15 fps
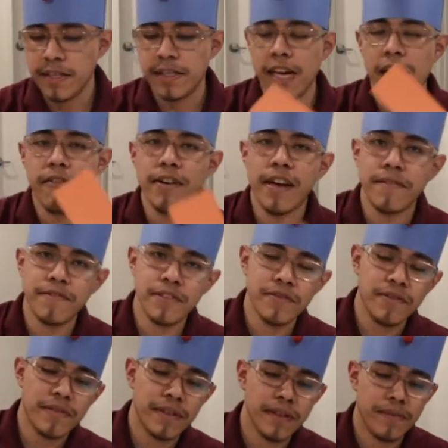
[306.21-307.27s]
Now we have two
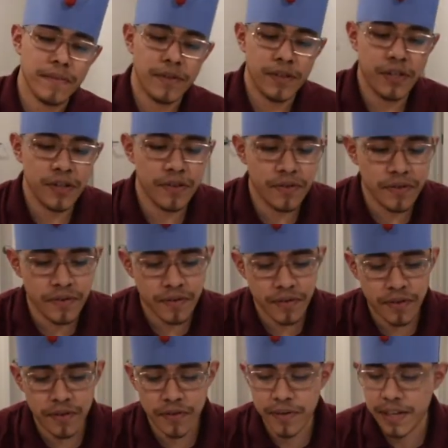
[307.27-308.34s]
of them, two
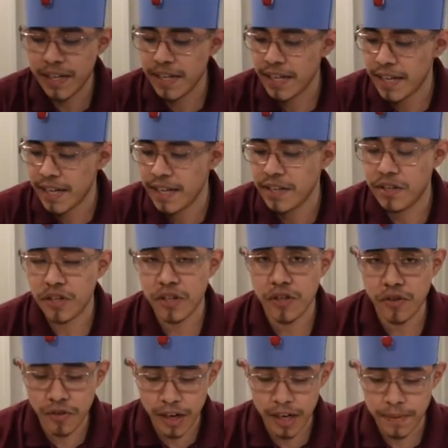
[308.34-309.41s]
three-inch
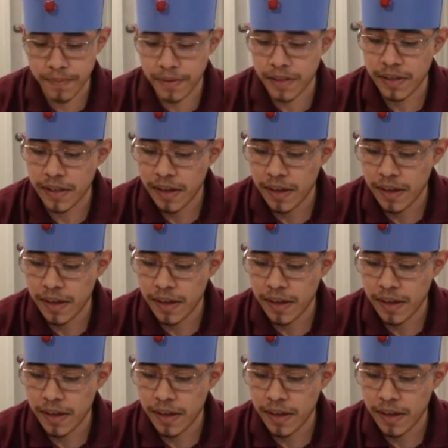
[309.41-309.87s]
strips.